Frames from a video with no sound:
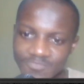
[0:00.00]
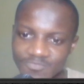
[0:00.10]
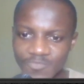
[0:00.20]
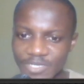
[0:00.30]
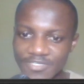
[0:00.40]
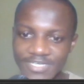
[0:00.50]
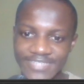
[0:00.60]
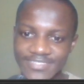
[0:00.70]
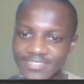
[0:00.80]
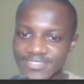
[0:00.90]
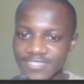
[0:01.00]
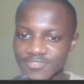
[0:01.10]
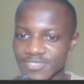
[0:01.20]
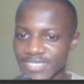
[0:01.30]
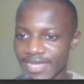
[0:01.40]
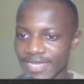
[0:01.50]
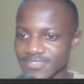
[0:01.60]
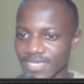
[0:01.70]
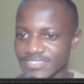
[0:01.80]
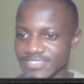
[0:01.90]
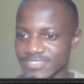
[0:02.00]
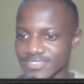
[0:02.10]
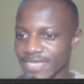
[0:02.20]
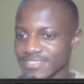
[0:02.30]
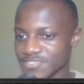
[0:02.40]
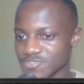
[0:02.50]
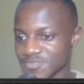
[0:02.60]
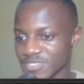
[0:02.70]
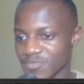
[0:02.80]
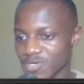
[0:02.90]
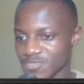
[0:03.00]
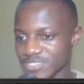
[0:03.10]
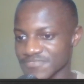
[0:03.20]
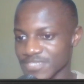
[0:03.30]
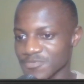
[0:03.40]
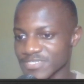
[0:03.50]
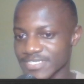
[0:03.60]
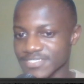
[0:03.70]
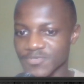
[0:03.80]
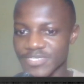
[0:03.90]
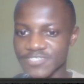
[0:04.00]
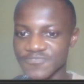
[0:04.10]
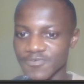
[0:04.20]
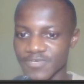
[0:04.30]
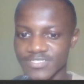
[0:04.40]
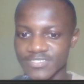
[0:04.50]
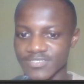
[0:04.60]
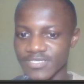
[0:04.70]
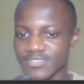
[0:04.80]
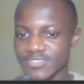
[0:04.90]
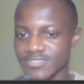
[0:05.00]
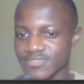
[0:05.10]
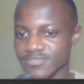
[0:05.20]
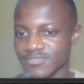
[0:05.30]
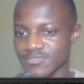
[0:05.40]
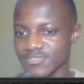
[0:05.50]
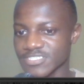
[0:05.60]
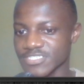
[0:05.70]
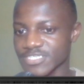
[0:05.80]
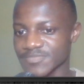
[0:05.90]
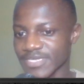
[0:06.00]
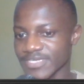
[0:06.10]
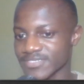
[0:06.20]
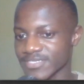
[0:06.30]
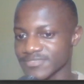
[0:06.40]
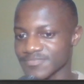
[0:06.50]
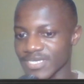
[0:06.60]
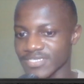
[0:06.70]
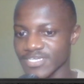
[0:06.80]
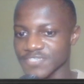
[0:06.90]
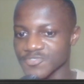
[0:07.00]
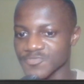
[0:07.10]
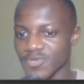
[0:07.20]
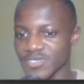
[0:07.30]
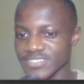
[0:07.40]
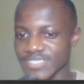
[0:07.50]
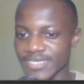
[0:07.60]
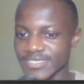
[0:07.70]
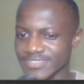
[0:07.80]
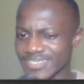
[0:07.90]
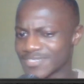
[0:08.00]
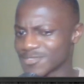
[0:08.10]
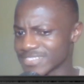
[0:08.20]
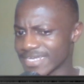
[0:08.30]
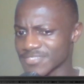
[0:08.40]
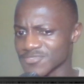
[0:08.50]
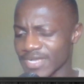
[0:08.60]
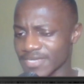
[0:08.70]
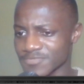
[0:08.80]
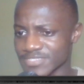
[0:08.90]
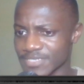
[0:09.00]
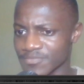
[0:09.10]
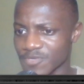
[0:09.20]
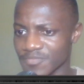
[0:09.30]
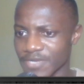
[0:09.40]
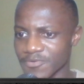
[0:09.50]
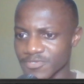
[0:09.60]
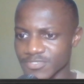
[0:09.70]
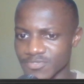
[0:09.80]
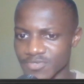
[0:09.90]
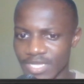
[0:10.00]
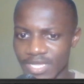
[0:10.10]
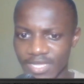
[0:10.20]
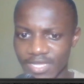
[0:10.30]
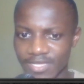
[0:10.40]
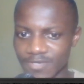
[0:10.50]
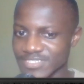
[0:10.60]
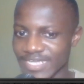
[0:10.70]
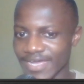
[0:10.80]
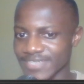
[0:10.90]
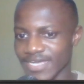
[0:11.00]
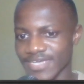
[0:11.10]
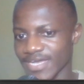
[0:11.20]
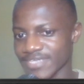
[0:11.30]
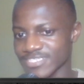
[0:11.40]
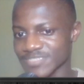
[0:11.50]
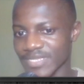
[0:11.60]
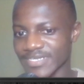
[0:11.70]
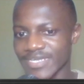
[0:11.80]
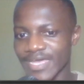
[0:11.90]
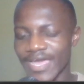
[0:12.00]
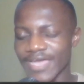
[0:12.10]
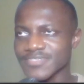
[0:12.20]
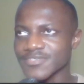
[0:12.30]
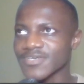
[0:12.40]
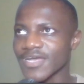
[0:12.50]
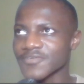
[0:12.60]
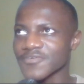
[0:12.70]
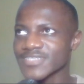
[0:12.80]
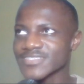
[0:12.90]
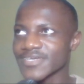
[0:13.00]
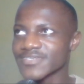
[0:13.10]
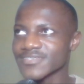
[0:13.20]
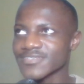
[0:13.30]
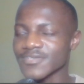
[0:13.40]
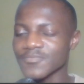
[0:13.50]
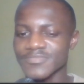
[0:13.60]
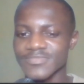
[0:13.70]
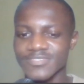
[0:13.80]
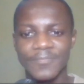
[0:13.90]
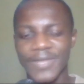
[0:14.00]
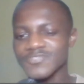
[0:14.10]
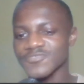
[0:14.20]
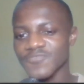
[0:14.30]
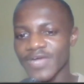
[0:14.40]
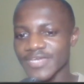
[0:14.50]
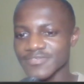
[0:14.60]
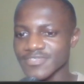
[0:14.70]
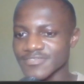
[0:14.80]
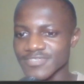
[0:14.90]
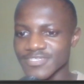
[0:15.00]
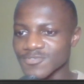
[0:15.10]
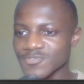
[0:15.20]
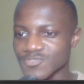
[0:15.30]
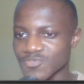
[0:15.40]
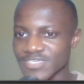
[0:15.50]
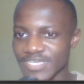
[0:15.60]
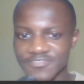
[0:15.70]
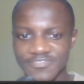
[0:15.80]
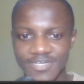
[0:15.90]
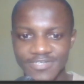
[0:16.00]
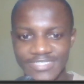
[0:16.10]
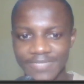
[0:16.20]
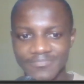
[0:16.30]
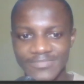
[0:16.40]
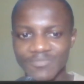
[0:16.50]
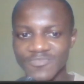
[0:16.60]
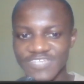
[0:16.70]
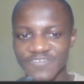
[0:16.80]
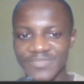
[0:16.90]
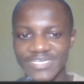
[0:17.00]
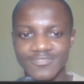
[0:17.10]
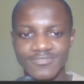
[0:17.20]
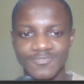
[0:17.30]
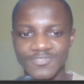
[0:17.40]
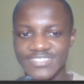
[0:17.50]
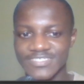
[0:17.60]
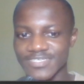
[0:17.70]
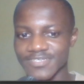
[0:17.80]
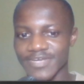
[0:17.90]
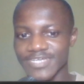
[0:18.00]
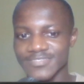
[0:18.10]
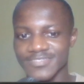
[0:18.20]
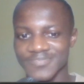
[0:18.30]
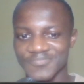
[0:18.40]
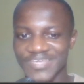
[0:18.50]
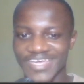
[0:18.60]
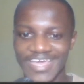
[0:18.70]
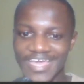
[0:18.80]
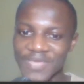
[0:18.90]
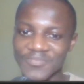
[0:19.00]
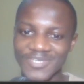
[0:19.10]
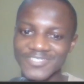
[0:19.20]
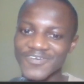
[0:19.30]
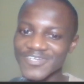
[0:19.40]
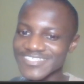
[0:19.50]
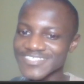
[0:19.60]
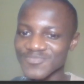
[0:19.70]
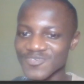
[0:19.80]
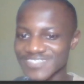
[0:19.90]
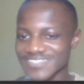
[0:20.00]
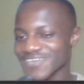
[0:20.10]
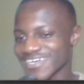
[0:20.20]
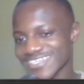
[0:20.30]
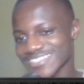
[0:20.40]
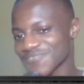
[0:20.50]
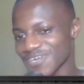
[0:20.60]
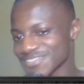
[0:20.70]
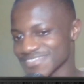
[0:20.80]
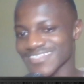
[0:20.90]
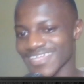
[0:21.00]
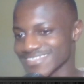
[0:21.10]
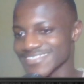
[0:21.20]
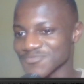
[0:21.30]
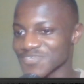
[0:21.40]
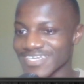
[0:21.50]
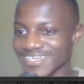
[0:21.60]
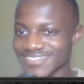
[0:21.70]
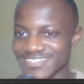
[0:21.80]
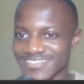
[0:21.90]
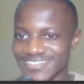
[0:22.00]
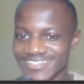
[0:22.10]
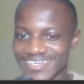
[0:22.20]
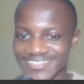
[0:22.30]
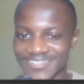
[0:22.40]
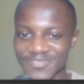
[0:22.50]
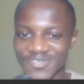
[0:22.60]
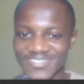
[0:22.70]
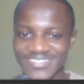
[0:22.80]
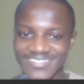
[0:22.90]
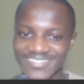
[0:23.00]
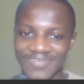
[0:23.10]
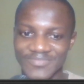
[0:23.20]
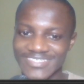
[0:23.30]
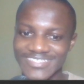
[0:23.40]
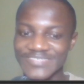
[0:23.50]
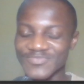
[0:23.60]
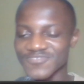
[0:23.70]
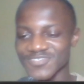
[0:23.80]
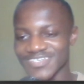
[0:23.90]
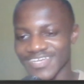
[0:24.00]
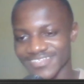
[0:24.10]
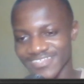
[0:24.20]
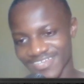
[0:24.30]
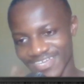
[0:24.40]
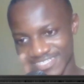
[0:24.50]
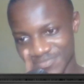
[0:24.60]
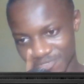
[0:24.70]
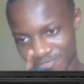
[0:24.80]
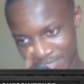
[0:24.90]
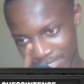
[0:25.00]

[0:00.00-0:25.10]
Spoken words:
when you look at it, it does look like I just dropped the pawn, because after rook takes queen h4 and he checks my king, and my h2 pawn is hanging, and it looks like it will hang with tempo on my rook. So it looks like I just blundered. And granted, the part of why it looks so natural is that the moves I've made look silly, right? Because of all these moves, it's very easy for you to think that this really is just a tactic, because I mean these moves look like they can't be good.